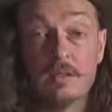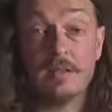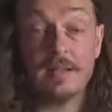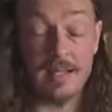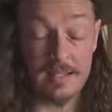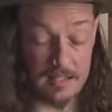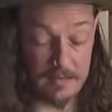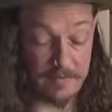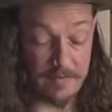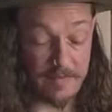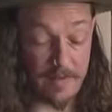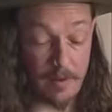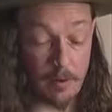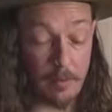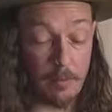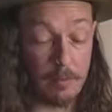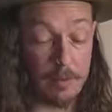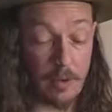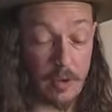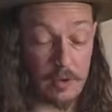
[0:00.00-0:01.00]
that's
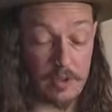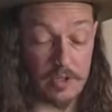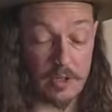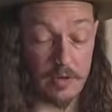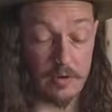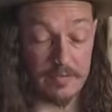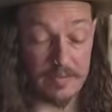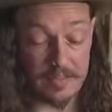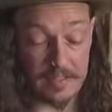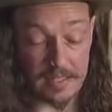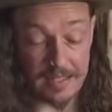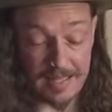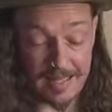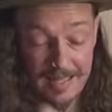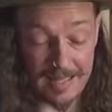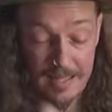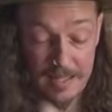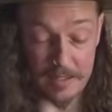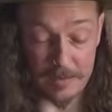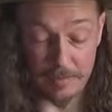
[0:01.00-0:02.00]
felt blocked over the
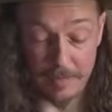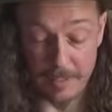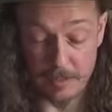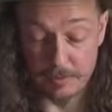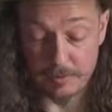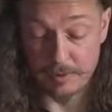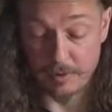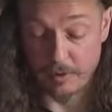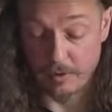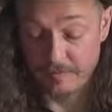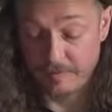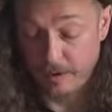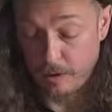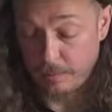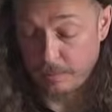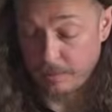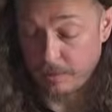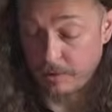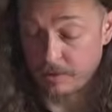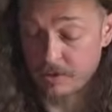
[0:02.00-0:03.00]
Carlsbad profile
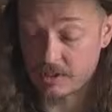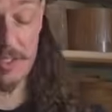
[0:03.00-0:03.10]
blocks.